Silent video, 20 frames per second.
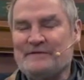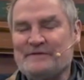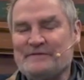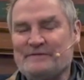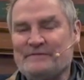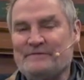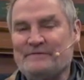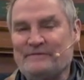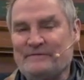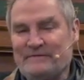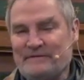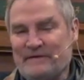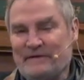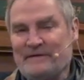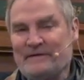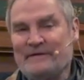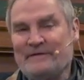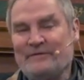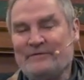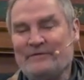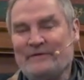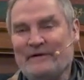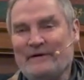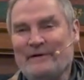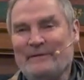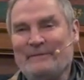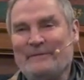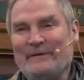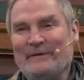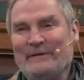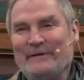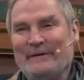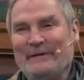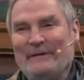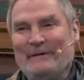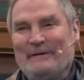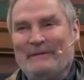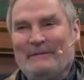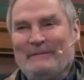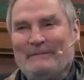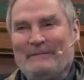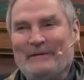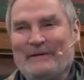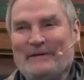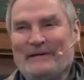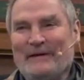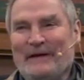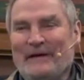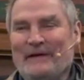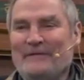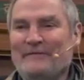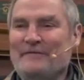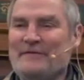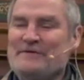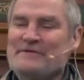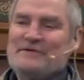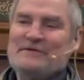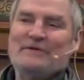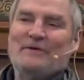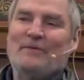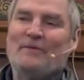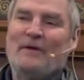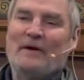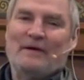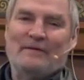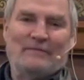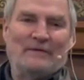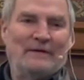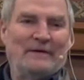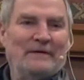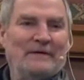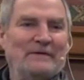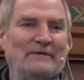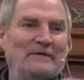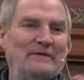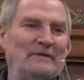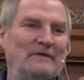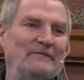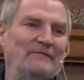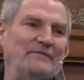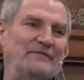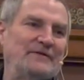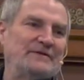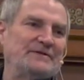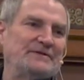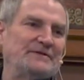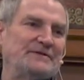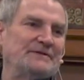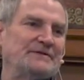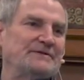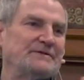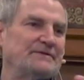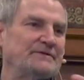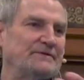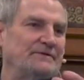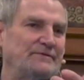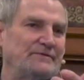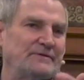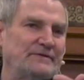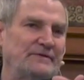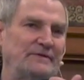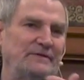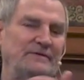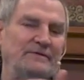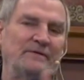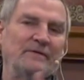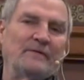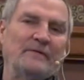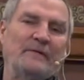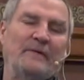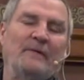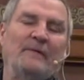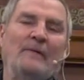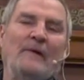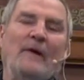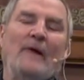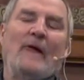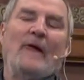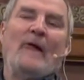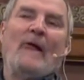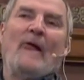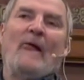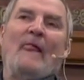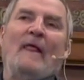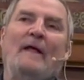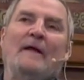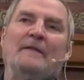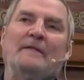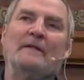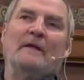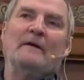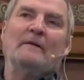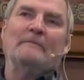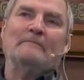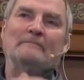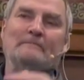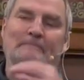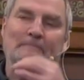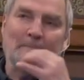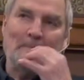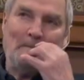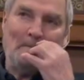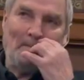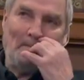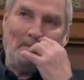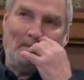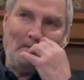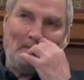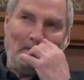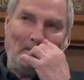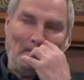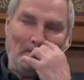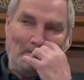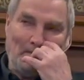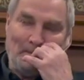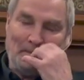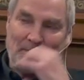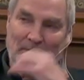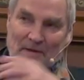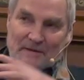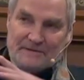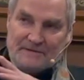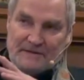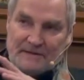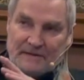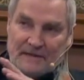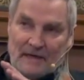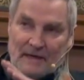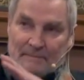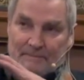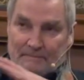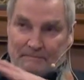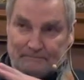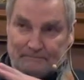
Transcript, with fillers: so you take that away. But it kind of is, in a way, where you get vistas and you see, you know, when you're in the, sitting up